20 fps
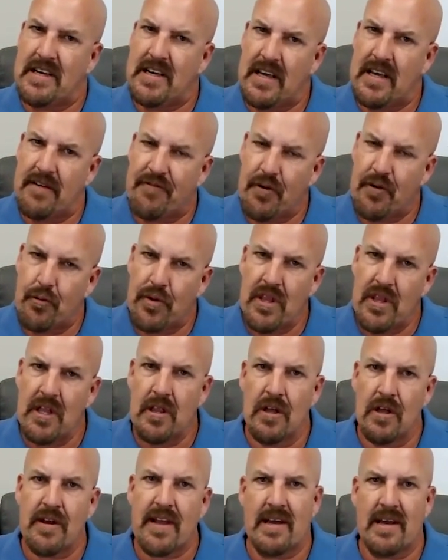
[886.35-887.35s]
if you really
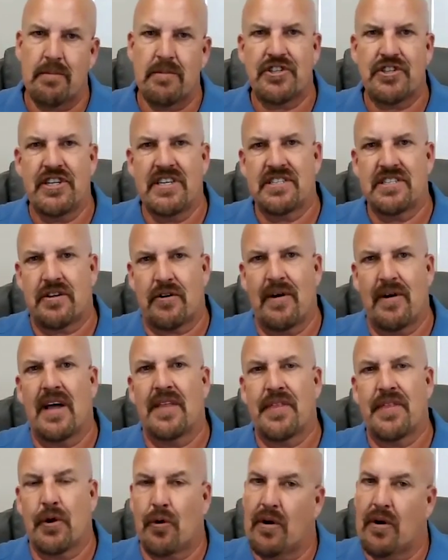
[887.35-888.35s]
look at machines that are
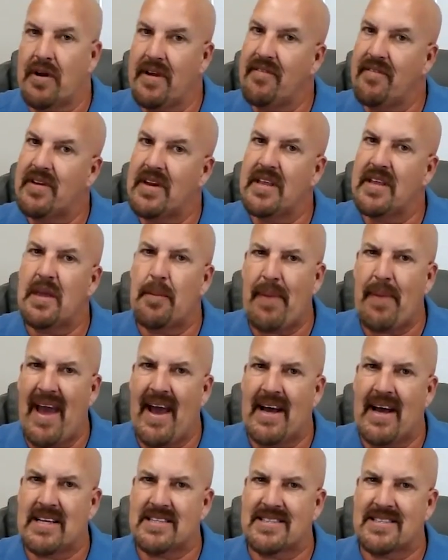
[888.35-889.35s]
out there, or even in the
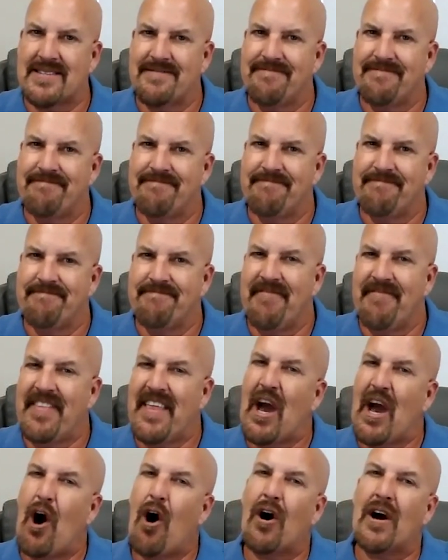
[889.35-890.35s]
past,
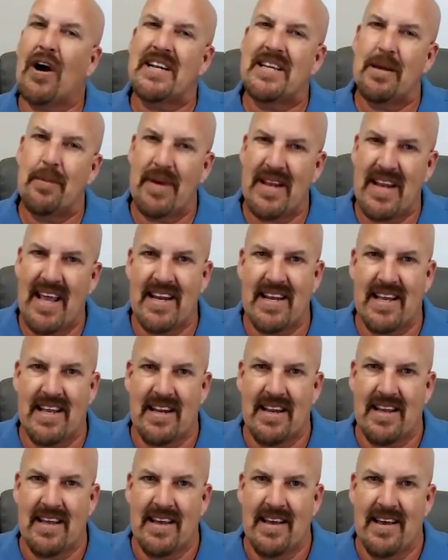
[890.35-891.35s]
they are intimidating,
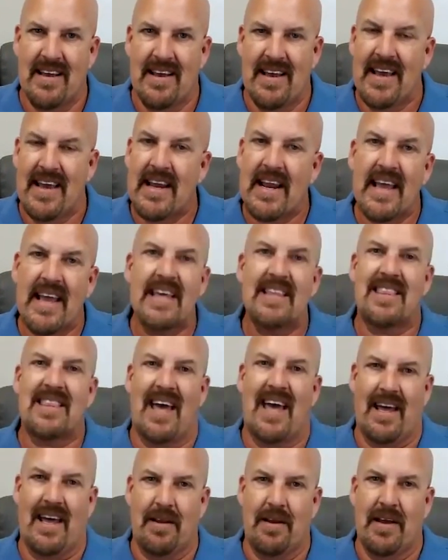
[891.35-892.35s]
and I get
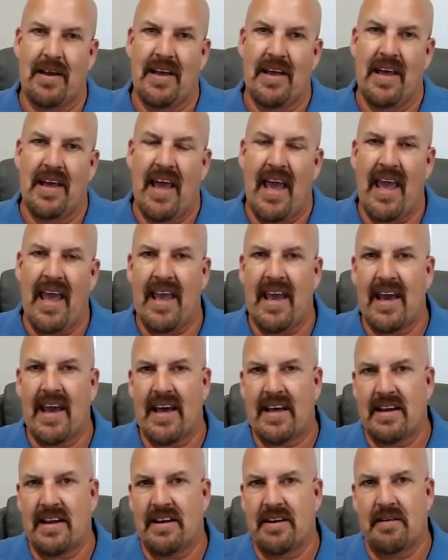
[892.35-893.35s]
that.
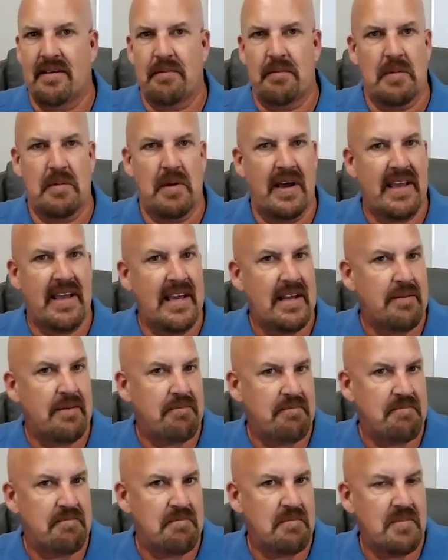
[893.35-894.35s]
And
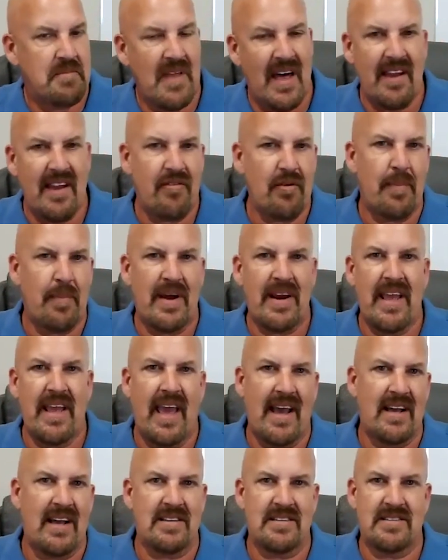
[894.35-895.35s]
again, not everybody
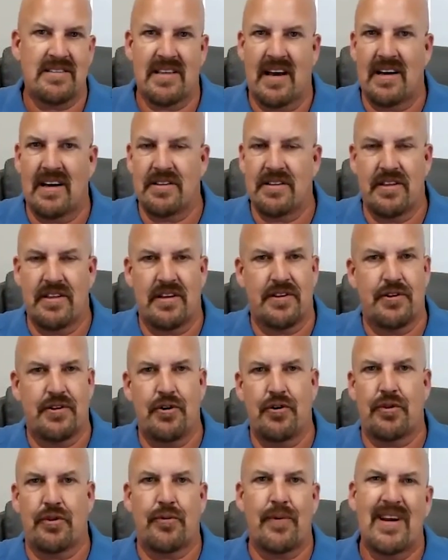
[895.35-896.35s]
has the
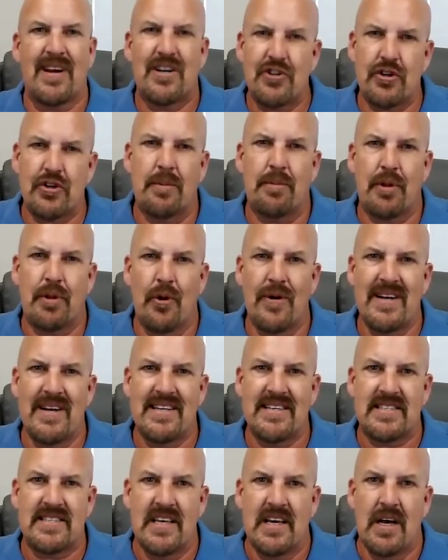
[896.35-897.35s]
200 or 300
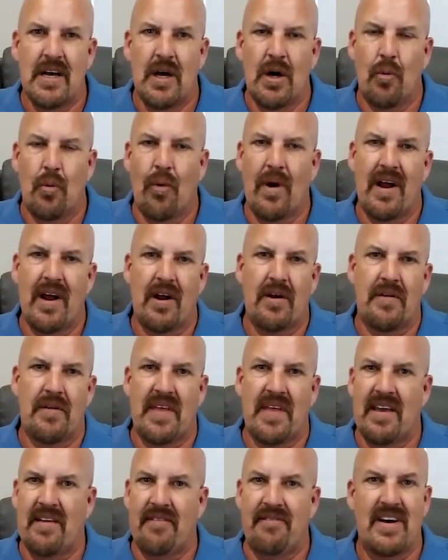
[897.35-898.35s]
employees where
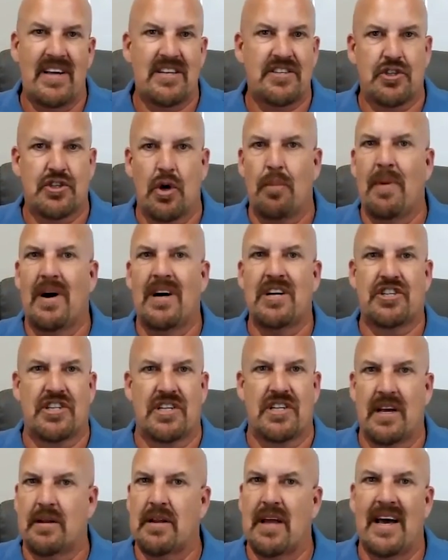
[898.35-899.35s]
they invest so much
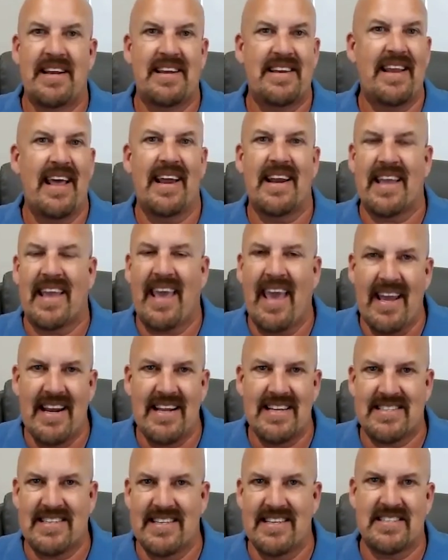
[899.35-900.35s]
in a dedicated
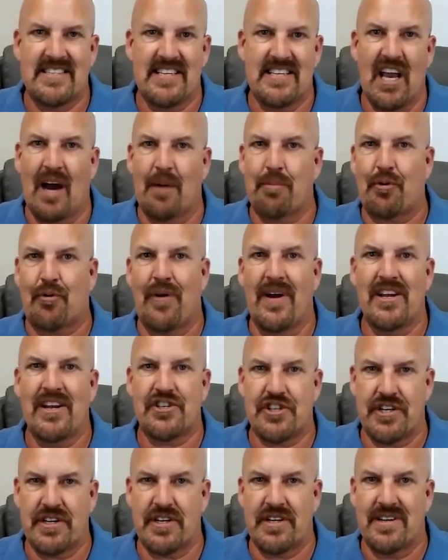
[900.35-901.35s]
CNC
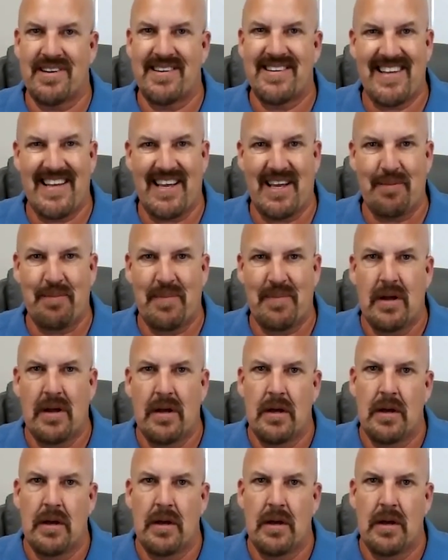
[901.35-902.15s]
operation team.